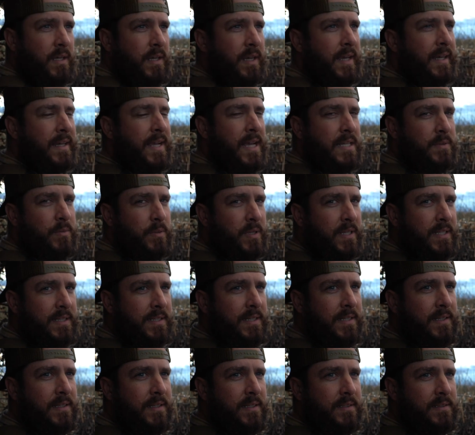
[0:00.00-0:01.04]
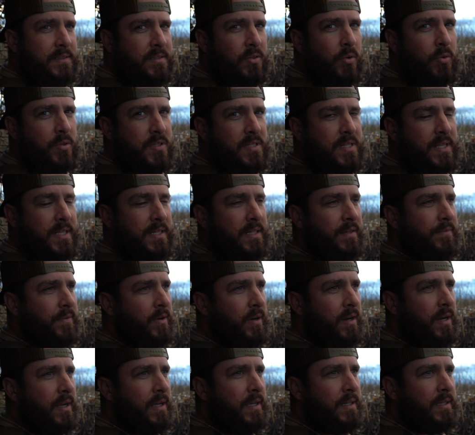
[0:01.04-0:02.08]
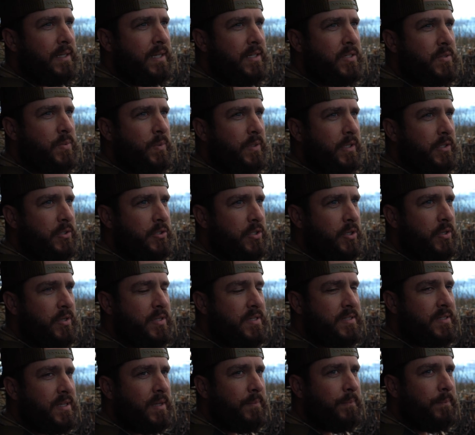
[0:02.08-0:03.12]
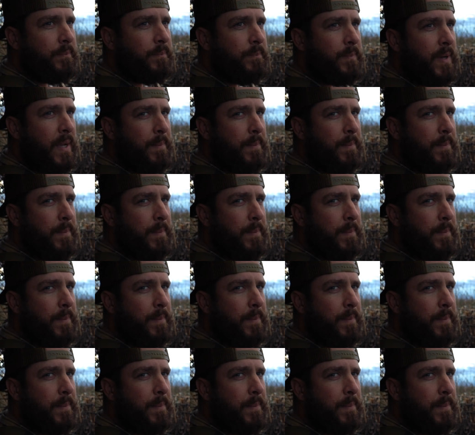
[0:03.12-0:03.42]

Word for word: Hey guys, we're getting towards the end of our hunt, and I just wanted to show you something.